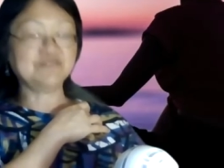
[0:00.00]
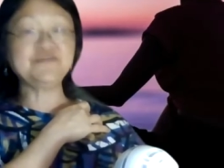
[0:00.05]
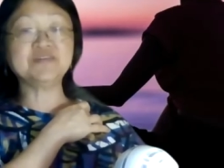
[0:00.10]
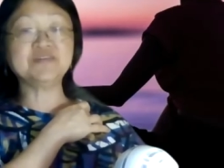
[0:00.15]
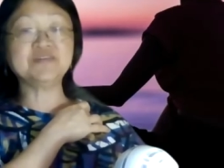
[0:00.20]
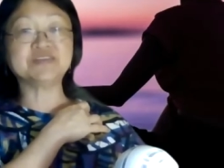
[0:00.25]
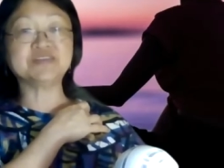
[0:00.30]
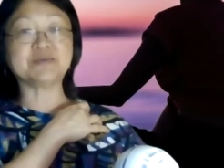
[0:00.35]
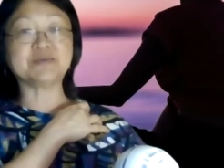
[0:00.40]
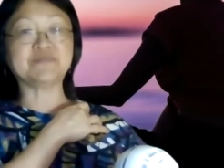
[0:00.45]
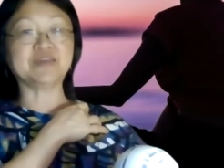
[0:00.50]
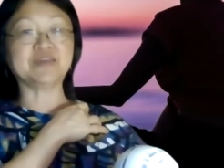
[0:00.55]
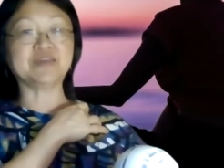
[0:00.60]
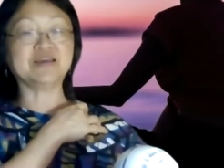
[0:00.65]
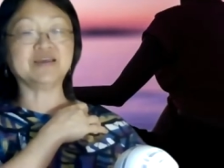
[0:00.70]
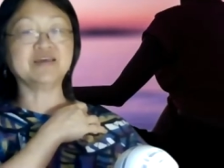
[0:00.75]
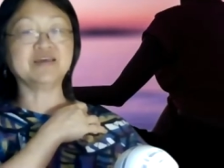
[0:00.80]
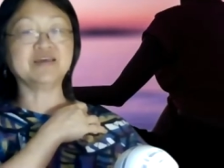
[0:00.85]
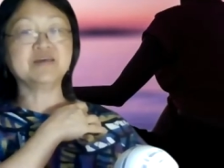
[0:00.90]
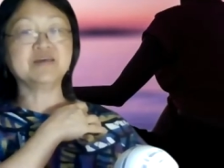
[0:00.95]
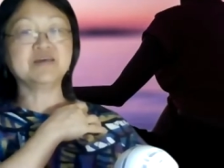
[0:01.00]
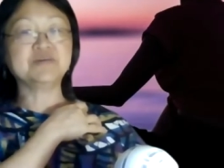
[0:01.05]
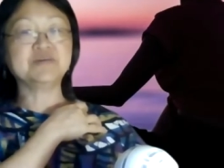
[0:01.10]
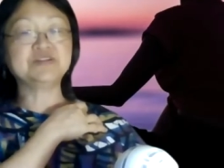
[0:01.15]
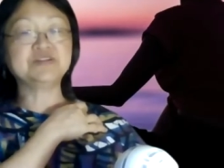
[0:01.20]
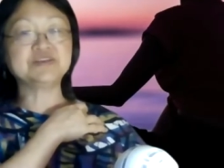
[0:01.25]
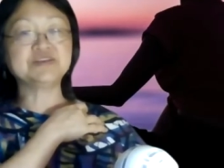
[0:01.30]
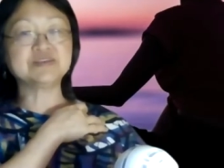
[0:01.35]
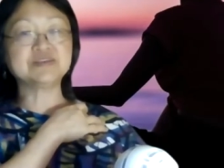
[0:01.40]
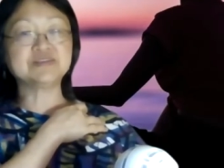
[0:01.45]
feel something, but
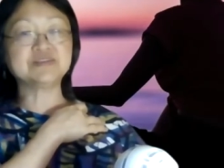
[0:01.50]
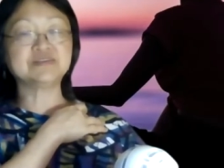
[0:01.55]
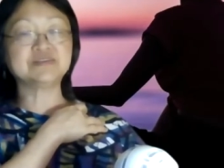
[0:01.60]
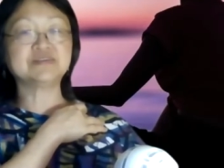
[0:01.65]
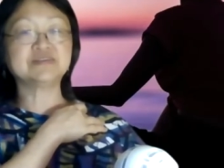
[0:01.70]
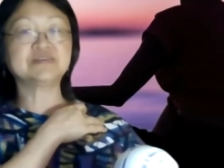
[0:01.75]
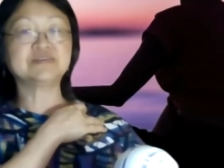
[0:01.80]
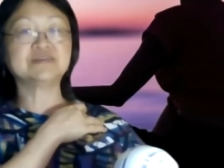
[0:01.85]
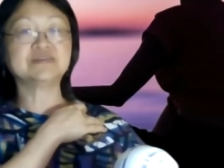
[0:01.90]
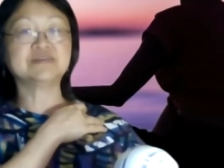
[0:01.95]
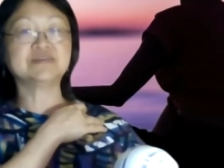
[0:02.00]
just,